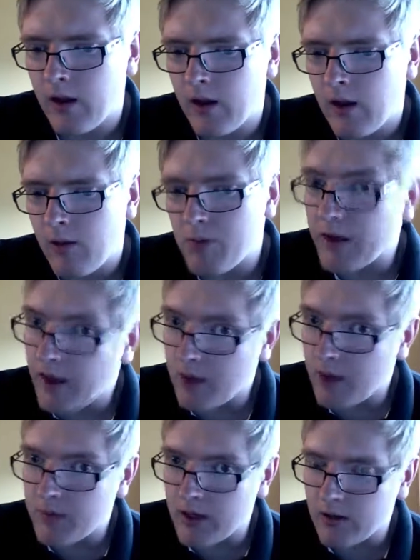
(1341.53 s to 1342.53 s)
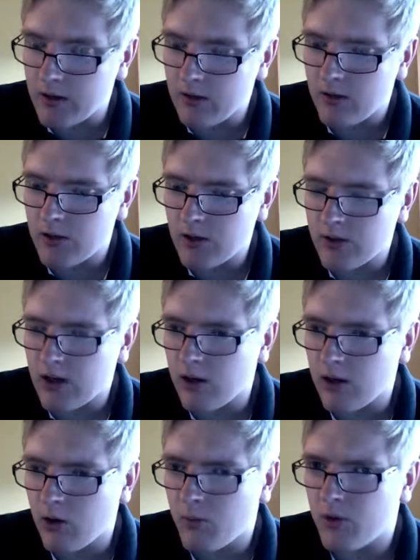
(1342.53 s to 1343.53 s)
By that I mean the children had a
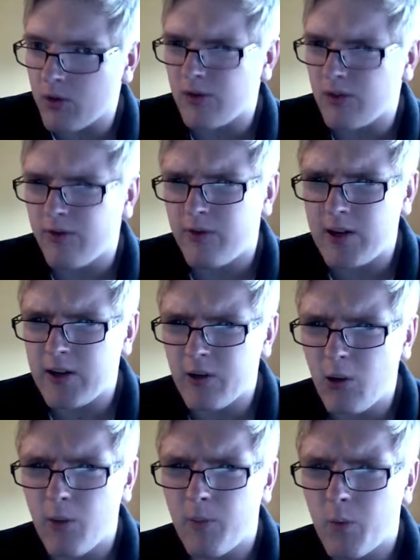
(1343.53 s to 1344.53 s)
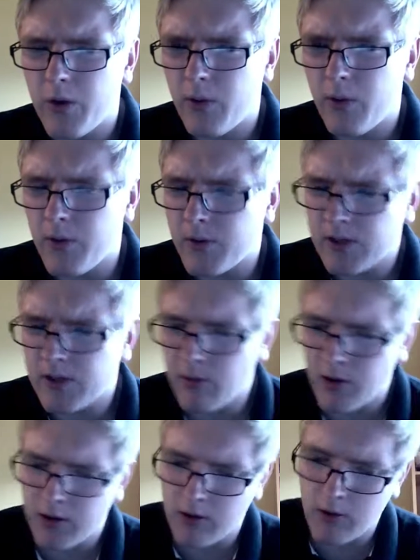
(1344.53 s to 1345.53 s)
lot more sort of free roam with what it was they
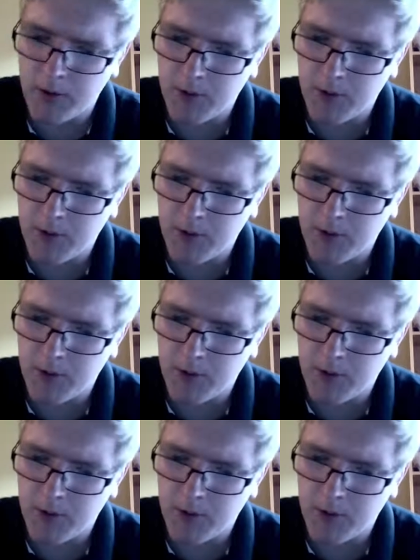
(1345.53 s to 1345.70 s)
wanted to do.